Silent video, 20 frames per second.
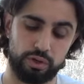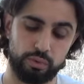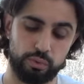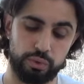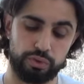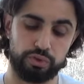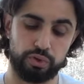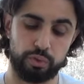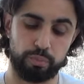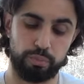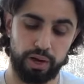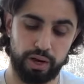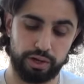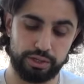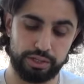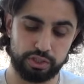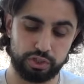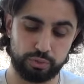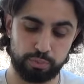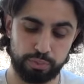with their
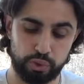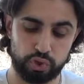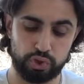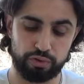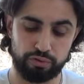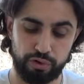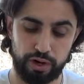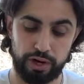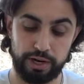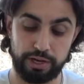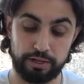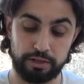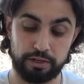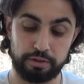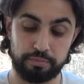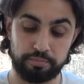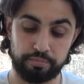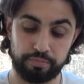bodies putrefying